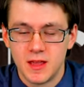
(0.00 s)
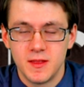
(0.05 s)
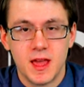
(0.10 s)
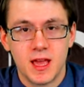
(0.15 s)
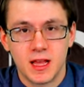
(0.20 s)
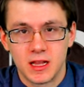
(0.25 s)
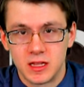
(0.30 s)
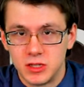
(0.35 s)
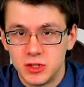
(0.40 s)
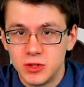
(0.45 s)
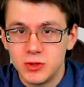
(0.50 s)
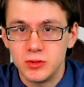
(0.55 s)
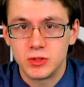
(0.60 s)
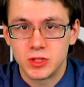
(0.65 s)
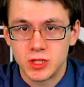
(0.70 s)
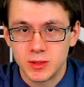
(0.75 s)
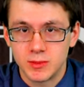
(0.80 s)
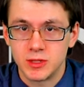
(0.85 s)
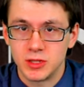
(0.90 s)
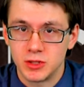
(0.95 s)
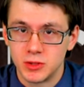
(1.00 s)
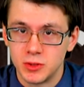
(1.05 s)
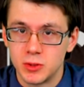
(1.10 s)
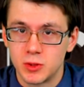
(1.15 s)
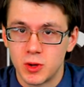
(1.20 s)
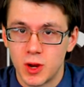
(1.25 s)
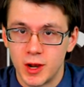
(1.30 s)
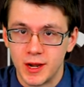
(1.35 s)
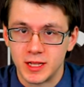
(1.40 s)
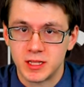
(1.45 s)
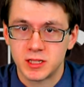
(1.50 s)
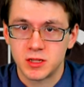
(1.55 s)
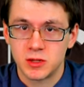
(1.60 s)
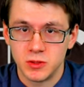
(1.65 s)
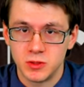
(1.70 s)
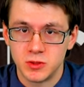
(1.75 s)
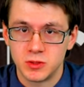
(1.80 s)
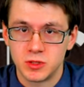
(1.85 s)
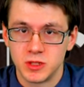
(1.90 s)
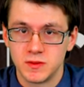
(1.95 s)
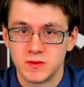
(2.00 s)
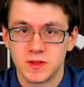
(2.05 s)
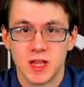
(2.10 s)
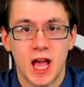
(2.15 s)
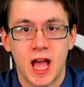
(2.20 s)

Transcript: That includes some of the Loot Crate exclusives.